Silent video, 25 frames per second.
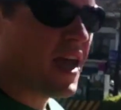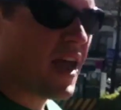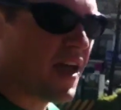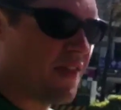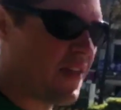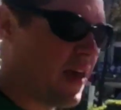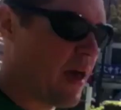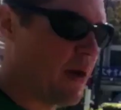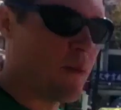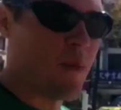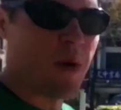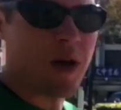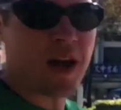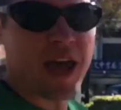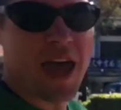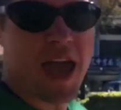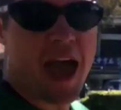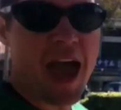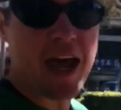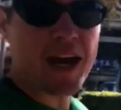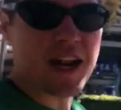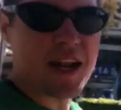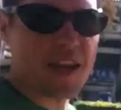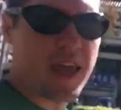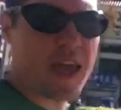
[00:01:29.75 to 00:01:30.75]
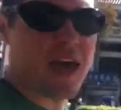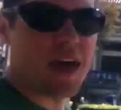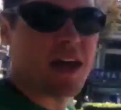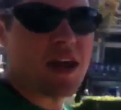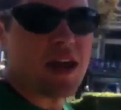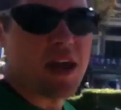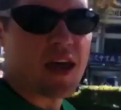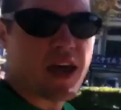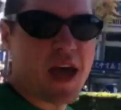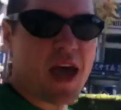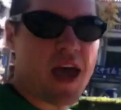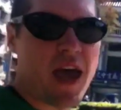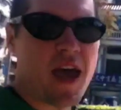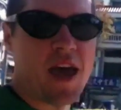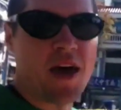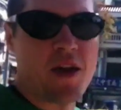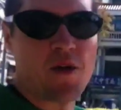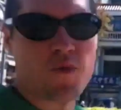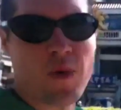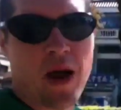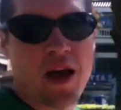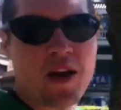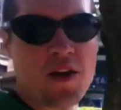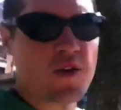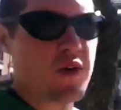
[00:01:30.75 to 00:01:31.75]
and then when I edit it
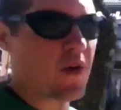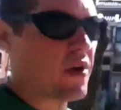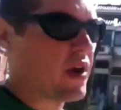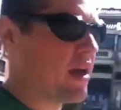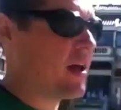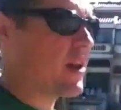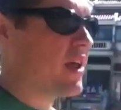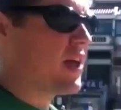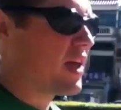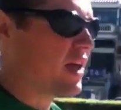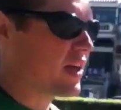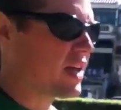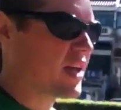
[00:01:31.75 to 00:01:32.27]
and render it,